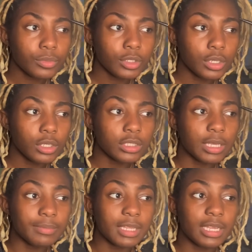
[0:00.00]

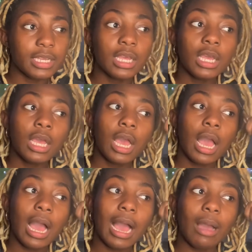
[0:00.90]
something
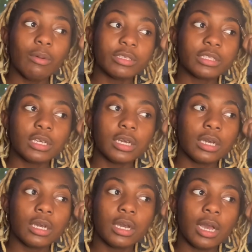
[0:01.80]
I was
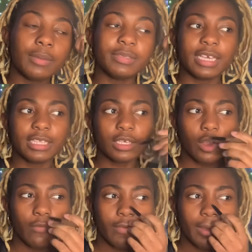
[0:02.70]
obsessing
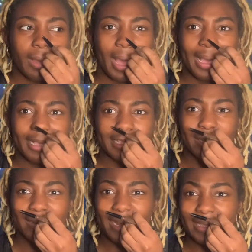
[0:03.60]
over, I guess, during
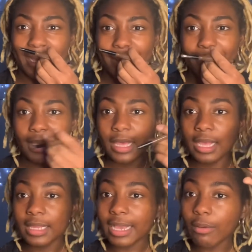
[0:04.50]
that time.
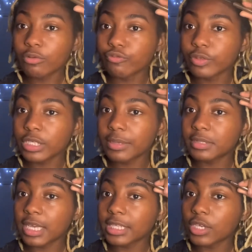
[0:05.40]
Like, I was really
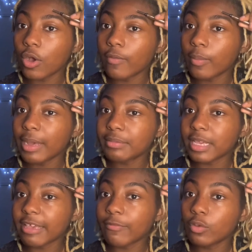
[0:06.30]
obsessing over waves. Like,
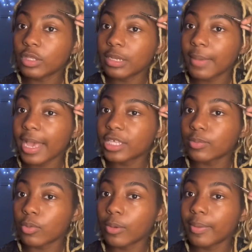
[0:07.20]
if you see my
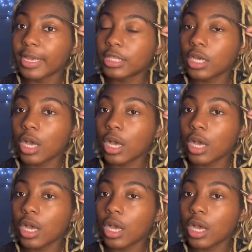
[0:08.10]
Explore page, y'all,